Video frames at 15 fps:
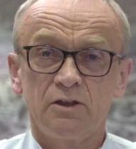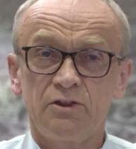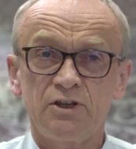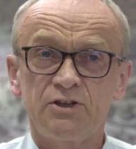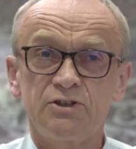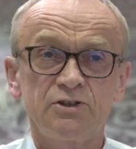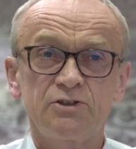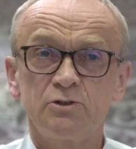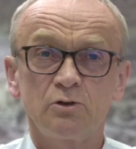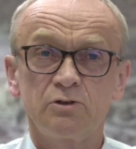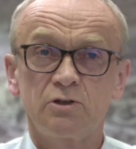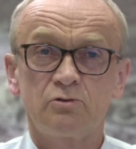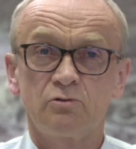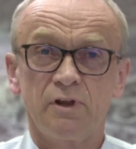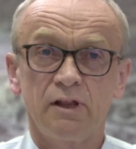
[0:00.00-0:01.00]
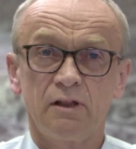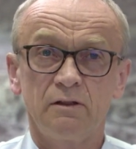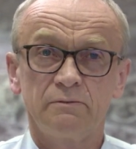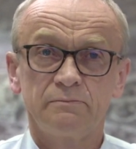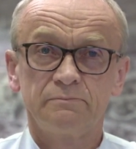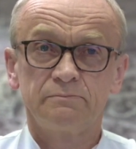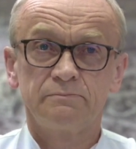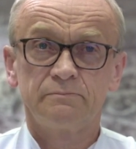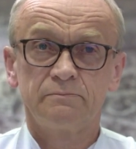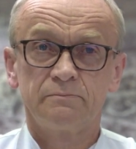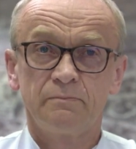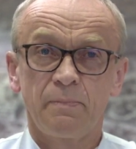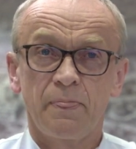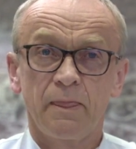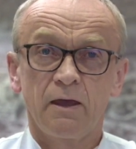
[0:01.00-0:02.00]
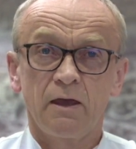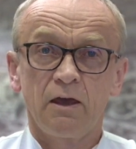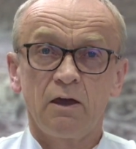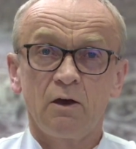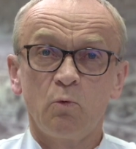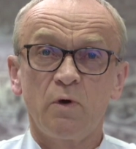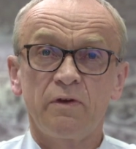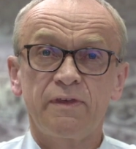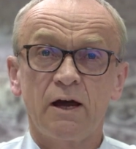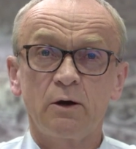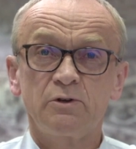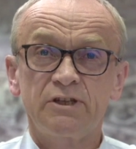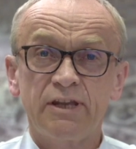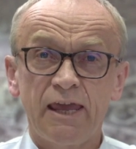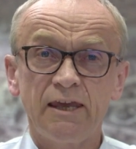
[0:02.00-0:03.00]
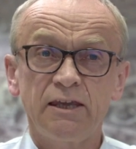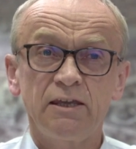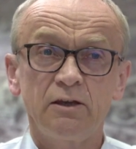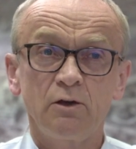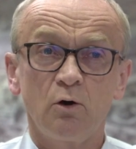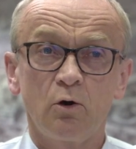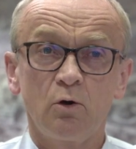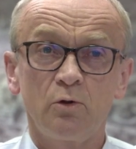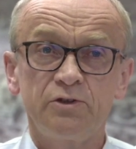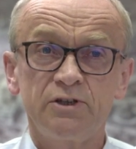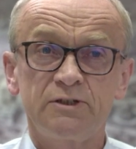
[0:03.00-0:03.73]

This is not a drill. Without taking all